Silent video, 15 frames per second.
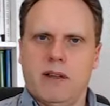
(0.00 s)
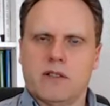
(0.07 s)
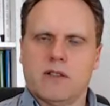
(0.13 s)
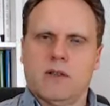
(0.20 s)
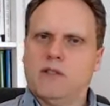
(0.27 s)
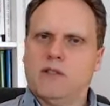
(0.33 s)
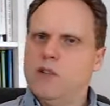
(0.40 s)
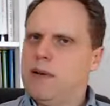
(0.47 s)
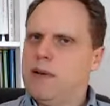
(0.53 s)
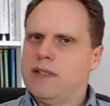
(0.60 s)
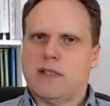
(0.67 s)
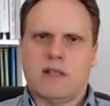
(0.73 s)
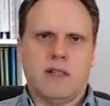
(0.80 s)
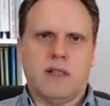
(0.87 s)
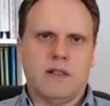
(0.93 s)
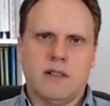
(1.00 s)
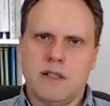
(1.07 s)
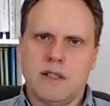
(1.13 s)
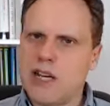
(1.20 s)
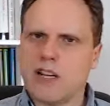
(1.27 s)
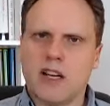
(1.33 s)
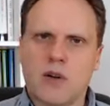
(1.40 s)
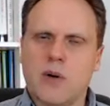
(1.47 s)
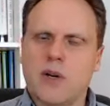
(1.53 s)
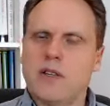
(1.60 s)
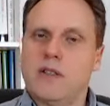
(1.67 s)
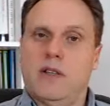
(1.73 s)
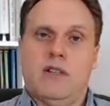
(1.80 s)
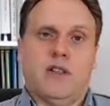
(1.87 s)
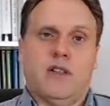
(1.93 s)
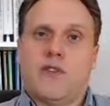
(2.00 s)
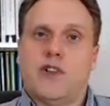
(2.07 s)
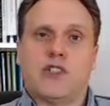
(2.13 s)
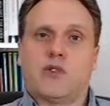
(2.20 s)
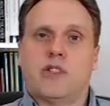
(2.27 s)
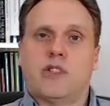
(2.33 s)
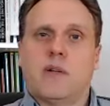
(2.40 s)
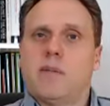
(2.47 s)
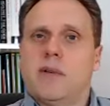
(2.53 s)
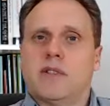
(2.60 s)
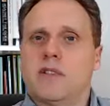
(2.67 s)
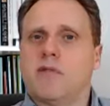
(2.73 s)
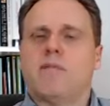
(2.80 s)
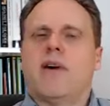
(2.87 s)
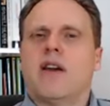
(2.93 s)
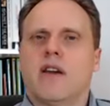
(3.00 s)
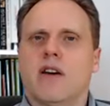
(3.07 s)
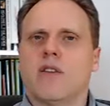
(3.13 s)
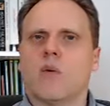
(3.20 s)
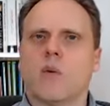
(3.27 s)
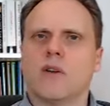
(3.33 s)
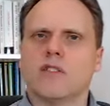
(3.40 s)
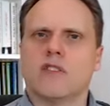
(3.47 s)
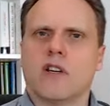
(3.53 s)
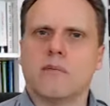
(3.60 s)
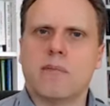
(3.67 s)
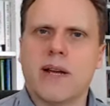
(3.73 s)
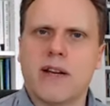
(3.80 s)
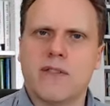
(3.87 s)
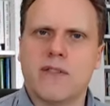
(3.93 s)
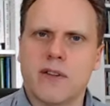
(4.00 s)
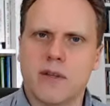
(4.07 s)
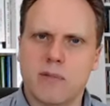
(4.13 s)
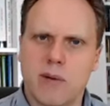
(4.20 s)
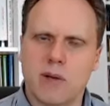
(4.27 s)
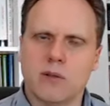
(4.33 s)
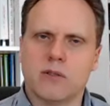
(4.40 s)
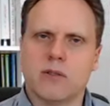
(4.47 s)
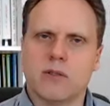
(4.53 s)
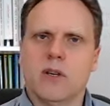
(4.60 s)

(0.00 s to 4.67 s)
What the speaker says: So you basically inject liquidity. The first recipients of money are the ones that benefit the most.